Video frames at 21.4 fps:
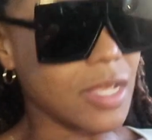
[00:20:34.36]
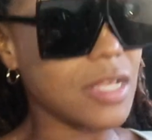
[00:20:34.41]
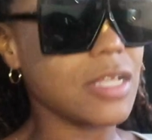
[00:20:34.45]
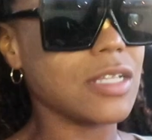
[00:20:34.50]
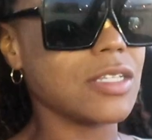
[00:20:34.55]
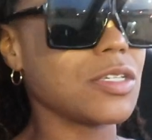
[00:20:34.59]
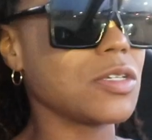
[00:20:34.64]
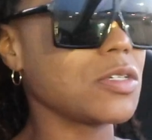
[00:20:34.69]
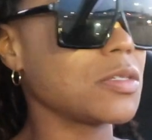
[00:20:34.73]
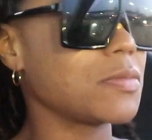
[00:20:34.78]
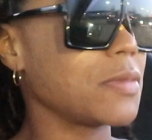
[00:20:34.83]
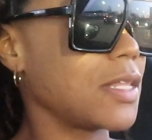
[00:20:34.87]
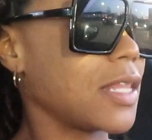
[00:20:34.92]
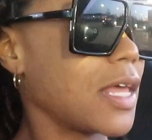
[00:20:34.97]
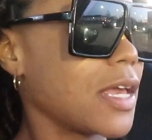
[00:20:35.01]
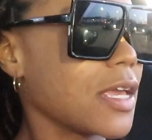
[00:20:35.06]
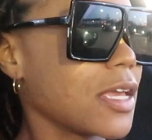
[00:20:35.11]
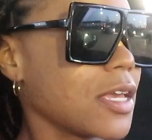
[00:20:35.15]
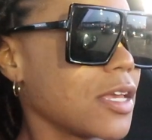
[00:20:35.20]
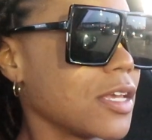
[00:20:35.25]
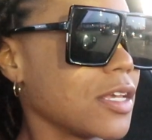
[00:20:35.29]
excuse me
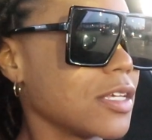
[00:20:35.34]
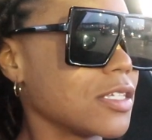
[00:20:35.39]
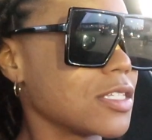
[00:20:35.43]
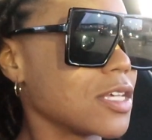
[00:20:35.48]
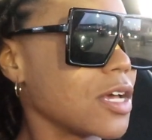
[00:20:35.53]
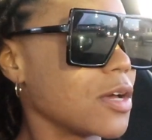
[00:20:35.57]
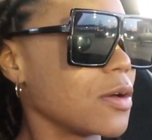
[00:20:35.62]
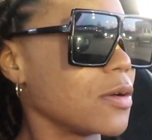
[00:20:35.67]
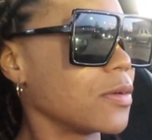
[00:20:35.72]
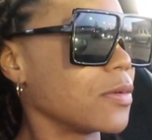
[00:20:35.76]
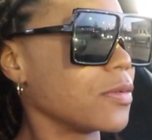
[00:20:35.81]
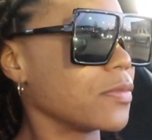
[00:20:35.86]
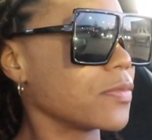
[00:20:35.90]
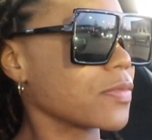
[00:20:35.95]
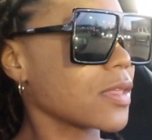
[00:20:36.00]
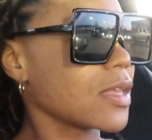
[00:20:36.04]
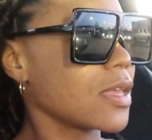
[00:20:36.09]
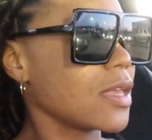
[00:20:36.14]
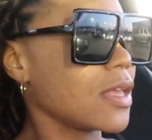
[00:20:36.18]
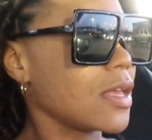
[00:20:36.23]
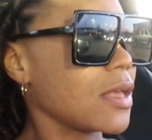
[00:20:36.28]
like so
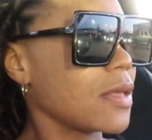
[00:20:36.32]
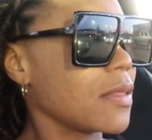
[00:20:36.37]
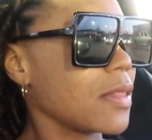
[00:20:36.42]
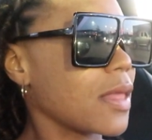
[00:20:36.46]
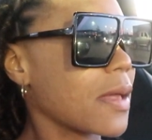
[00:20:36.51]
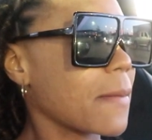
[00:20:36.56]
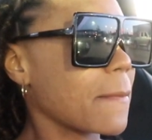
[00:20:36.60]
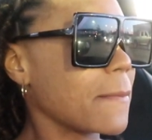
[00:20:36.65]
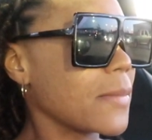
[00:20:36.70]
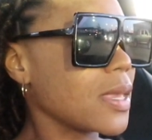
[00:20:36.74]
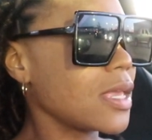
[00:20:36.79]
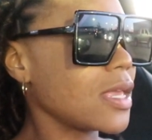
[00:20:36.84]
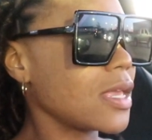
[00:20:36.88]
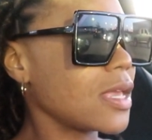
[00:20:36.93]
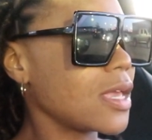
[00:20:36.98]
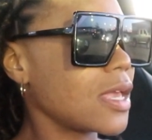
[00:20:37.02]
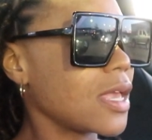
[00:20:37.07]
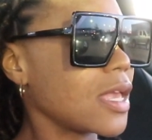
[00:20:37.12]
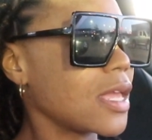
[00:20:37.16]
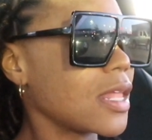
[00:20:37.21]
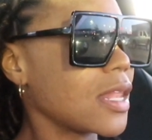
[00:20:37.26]
like
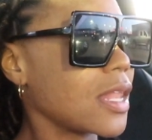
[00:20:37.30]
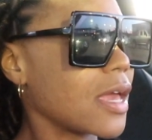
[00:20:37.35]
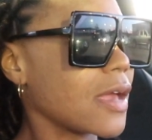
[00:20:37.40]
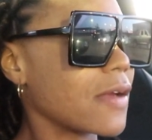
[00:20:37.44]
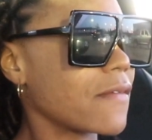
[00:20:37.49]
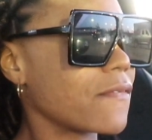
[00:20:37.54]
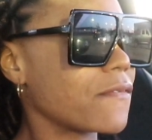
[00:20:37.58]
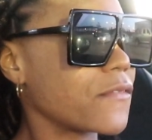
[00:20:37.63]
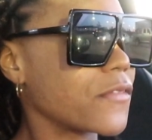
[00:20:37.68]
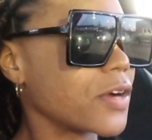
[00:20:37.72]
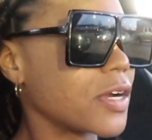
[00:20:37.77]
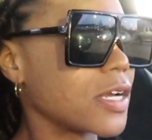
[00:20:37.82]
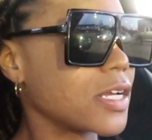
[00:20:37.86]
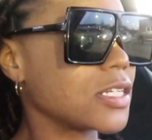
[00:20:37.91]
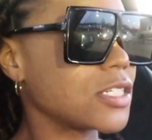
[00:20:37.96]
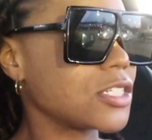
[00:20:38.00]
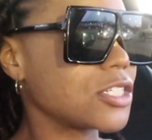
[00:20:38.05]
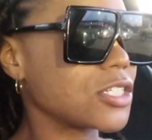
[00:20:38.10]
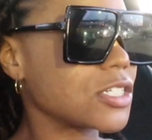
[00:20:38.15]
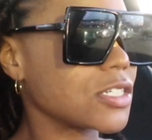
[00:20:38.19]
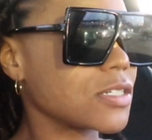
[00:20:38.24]
me and like
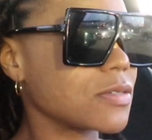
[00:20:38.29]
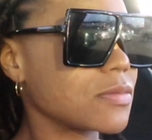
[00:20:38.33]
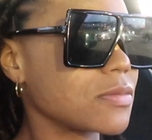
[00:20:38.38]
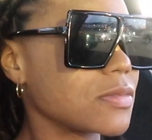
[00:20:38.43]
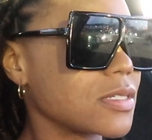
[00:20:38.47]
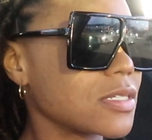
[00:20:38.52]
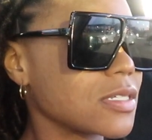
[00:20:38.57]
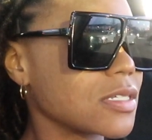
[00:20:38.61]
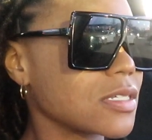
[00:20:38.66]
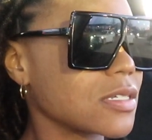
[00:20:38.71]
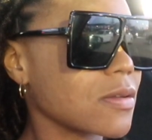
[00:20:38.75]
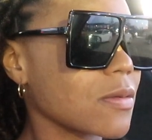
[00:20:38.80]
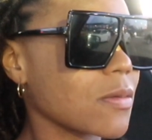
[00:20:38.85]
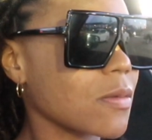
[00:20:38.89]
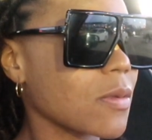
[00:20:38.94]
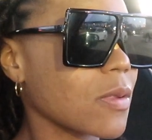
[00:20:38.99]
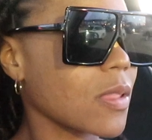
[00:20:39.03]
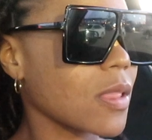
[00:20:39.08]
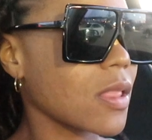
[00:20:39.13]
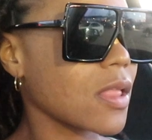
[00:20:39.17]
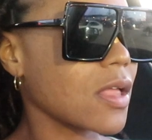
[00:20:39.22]
friendships
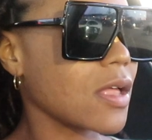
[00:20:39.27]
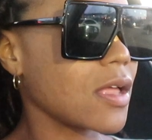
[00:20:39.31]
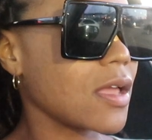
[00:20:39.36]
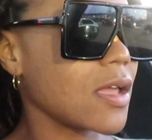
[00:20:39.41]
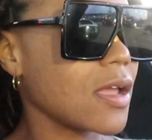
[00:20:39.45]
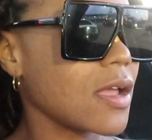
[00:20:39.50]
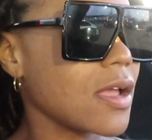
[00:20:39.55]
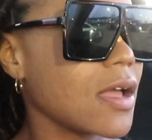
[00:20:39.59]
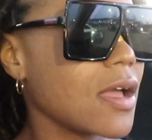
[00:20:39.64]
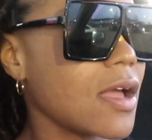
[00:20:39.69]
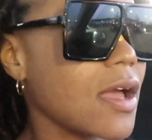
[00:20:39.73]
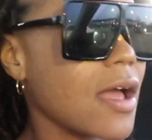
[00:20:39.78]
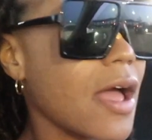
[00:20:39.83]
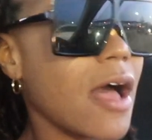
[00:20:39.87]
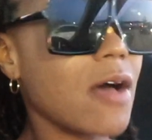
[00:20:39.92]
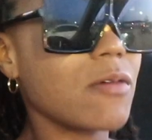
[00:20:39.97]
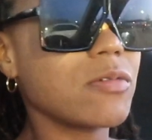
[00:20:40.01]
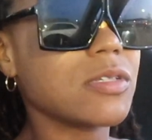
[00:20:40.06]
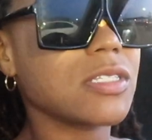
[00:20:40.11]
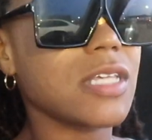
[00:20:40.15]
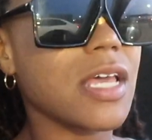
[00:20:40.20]

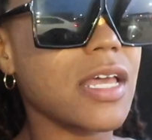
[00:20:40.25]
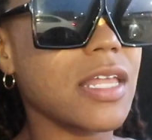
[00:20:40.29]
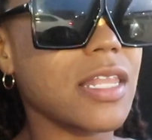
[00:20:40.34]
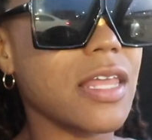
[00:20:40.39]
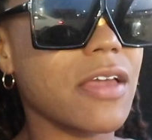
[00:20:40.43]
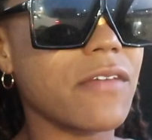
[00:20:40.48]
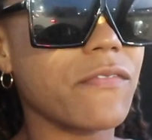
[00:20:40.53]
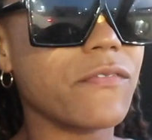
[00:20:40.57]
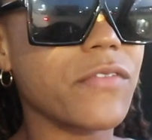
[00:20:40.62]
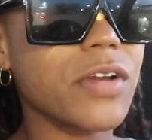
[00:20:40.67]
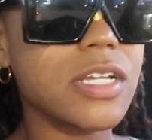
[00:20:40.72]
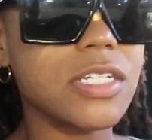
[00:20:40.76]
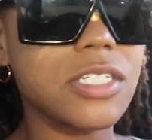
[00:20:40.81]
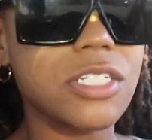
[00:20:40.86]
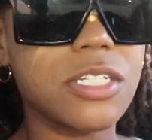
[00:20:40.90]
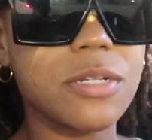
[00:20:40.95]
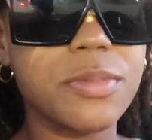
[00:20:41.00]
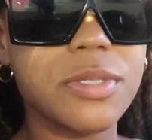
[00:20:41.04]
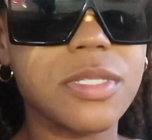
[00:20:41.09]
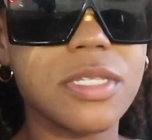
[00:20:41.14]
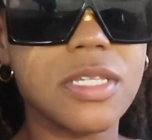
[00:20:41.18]
i would say like
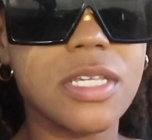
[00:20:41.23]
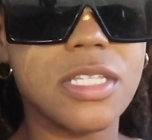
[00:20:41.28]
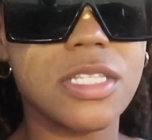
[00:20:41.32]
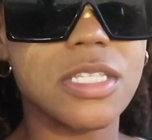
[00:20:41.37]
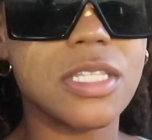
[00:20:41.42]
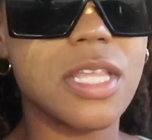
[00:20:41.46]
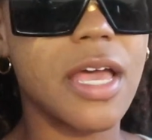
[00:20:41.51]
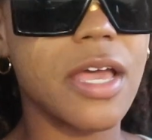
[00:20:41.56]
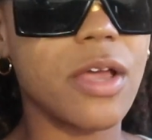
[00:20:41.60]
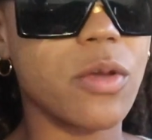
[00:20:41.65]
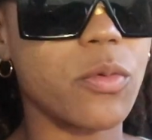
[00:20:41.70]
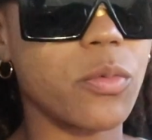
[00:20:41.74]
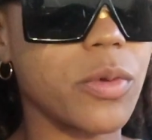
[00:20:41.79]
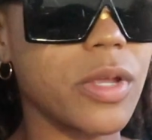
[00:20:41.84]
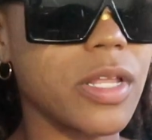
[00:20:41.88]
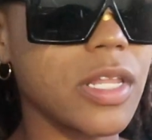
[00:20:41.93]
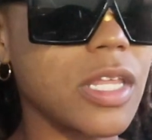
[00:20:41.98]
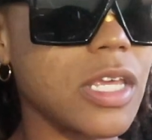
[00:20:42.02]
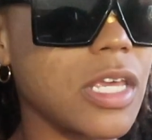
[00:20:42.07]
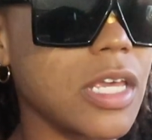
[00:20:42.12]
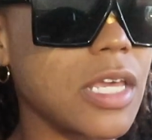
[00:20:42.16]
friendships is like
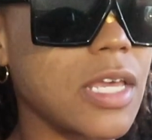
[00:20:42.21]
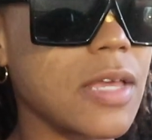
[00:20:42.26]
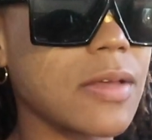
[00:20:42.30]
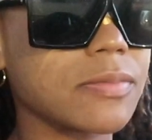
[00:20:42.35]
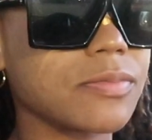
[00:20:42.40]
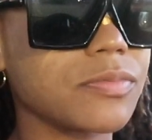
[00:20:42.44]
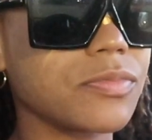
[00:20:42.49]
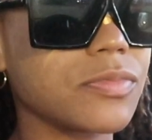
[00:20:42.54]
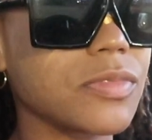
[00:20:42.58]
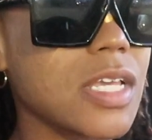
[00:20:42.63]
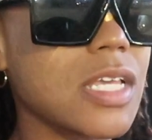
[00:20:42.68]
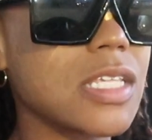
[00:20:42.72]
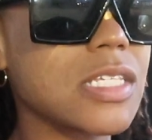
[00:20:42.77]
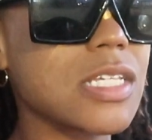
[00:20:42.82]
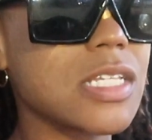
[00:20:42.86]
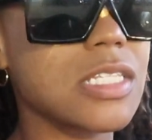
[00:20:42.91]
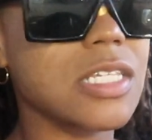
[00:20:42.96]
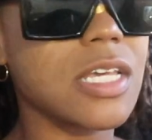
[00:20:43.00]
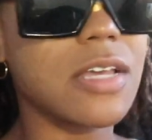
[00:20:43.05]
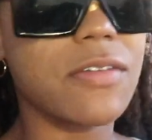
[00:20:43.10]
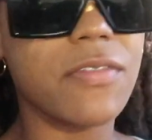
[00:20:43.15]
really it's
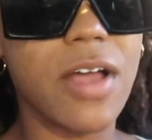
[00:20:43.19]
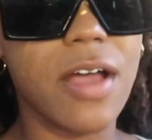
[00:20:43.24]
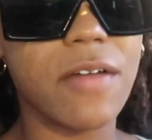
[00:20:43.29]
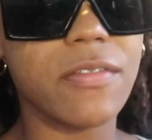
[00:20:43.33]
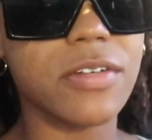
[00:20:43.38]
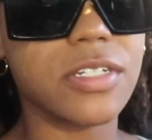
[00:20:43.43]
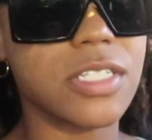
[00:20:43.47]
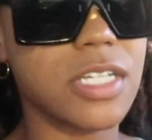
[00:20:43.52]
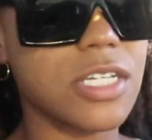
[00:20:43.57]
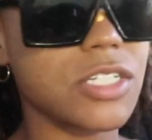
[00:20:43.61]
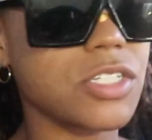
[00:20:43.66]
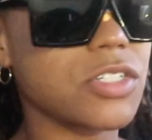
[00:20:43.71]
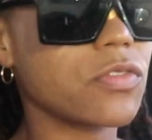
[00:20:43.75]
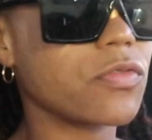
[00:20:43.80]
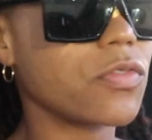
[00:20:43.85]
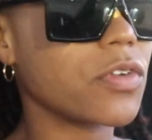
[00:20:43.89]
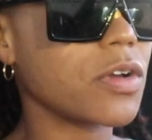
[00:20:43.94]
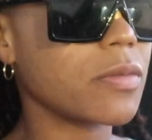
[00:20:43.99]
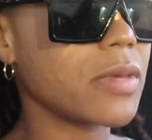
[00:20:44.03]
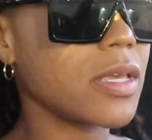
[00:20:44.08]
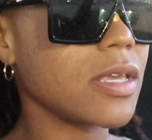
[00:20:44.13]
a tough conversation
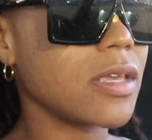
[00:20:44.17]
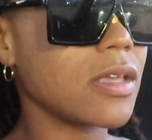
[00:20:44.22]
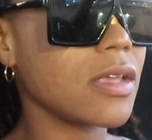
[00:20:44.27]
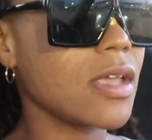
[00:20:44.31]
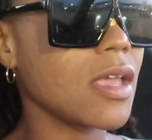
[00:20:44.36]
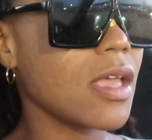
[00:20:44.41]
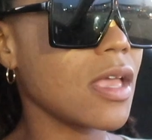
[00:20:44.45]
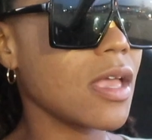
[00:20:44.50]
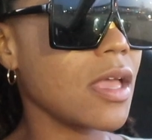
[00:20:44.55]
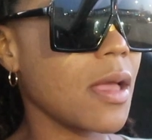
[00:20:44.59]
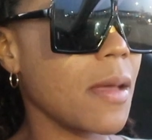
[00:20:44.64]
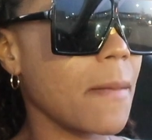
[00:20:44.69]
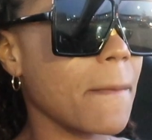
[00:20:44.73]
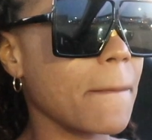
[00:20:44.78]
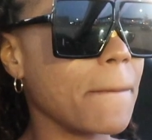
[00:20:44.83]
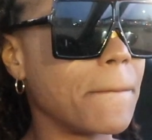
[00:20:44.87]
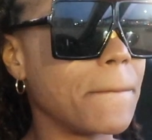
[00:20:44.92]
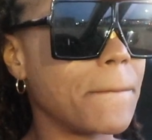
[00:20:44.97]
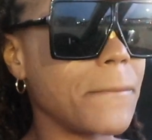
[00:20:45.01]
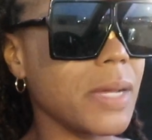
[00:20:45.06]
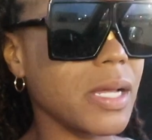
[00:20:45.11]
for me
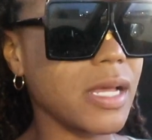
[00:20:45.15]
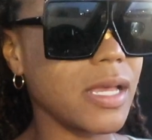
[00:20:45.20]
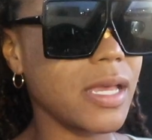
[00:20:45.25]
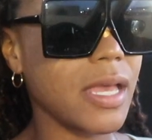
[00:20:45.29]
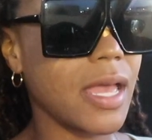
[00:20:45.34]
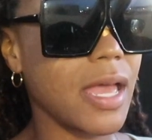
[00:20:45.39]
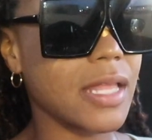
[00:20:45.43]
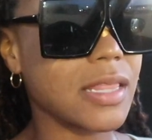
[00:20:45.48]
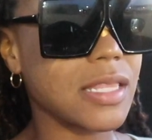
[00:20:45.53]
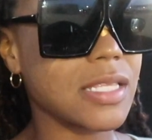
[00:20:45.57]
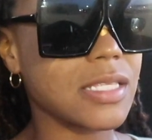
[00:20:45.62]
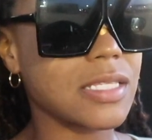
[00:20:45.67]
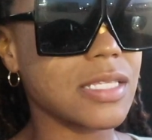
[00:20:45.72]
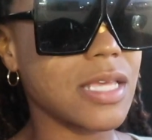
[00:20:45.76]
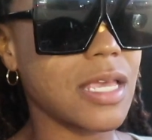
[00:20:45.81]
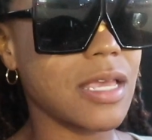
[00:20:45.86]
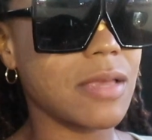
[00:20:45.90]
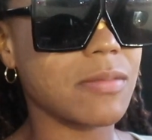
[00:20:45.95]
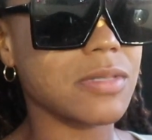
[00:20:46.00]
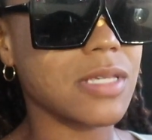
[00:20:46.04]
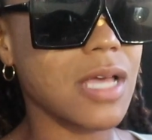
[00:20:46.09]
but at the
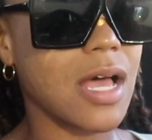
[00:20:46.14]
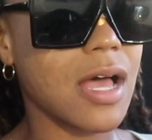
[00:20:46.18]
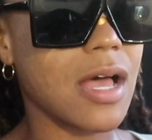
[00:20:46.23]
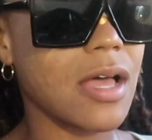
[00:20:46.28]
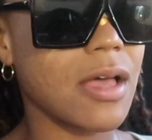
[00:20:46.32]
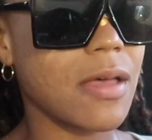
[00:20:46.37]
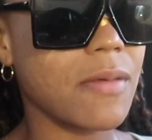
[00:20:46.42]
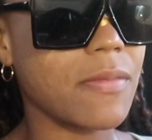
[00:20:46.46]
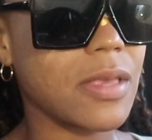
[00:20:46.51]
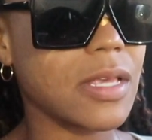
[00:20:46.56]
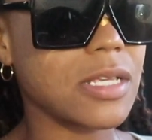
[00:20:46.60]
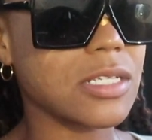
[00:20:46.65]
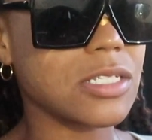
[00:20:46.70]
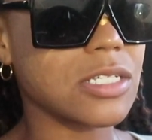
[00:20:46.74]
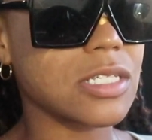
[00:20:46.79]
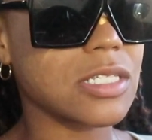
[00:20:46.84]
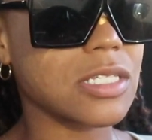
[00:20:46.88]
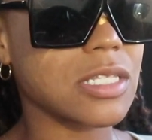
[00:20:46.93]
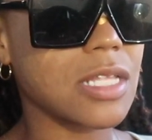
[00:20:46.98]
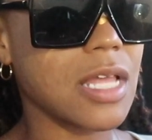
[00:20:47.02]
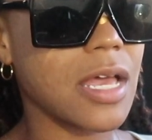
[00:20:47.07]
same time it's
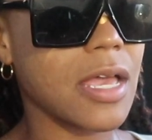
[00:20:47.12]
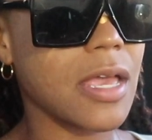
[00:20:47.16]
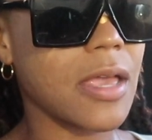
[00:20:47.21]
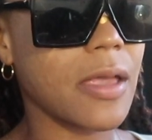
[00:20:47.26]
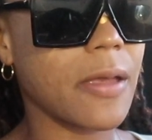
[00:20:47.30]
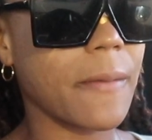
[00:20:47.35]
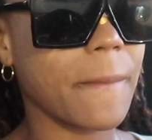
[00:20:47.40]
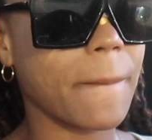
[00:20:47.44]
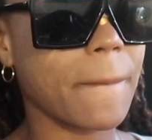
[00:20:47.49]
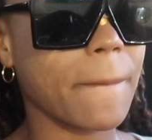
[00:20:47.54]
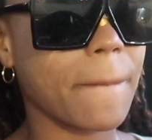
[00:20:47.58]
just like